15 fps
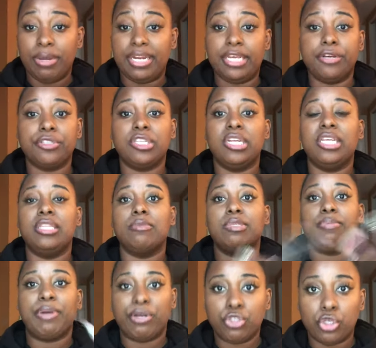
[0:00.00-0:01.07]
money you're sending them
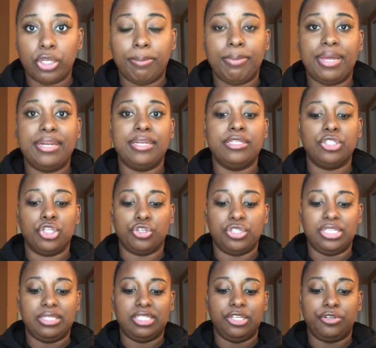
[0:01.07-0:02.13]
spiritual abundance you're
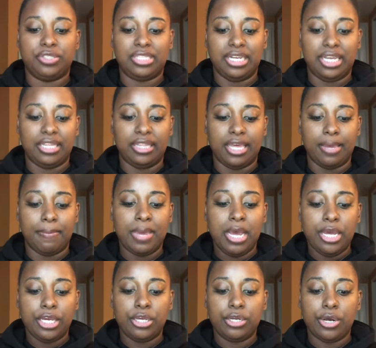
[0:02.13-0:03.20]
you're sending them
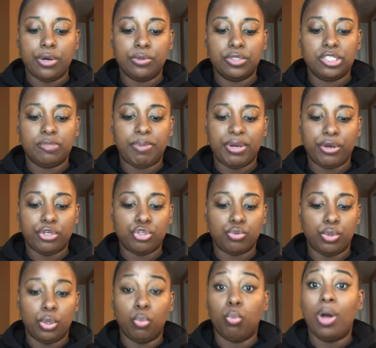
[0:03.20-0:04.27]
you know
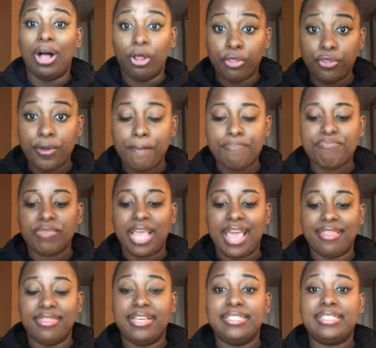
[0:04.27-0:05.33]
spiritual wealth
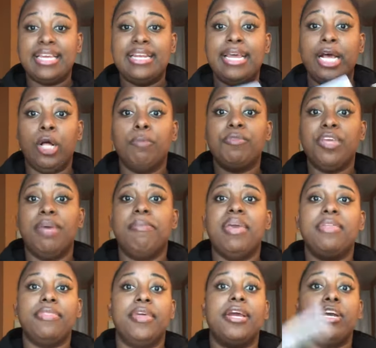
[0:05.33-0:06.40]
and this can help them
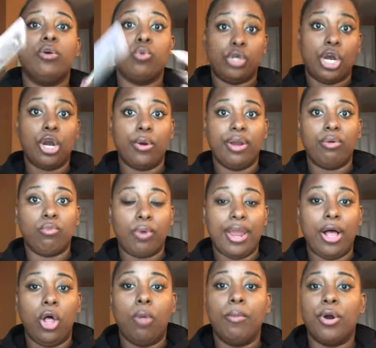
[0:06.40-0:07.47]
in their current
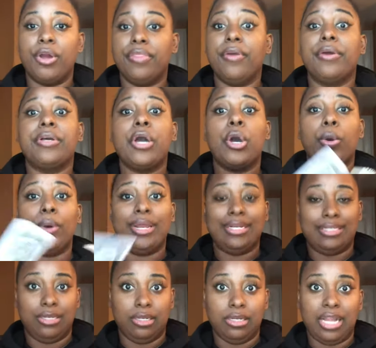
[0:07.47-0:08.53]
realm or in their
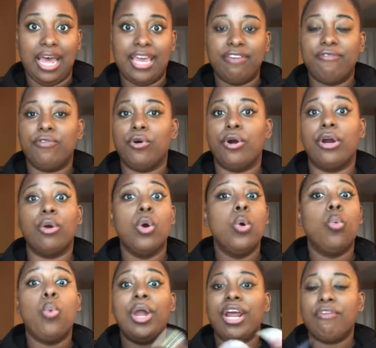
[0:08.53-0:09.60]
current life or
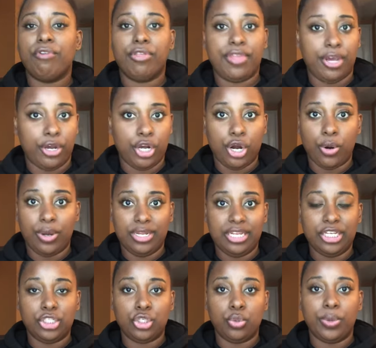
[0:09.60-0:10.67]
whatever they're
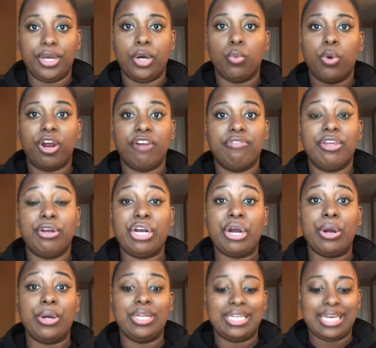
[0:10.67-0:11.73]
currently doing or wherever they
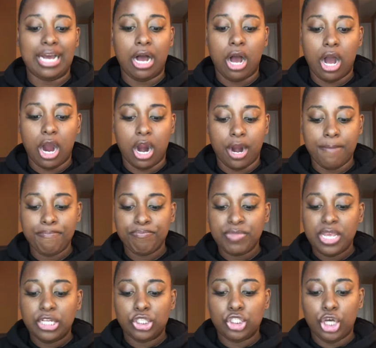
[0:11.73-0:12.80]
currently are
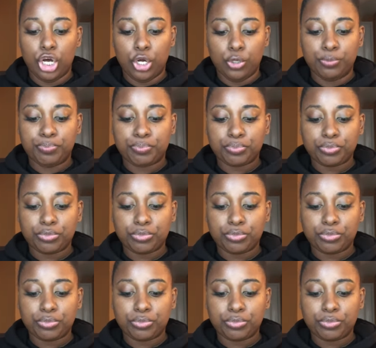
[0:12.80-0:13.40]
so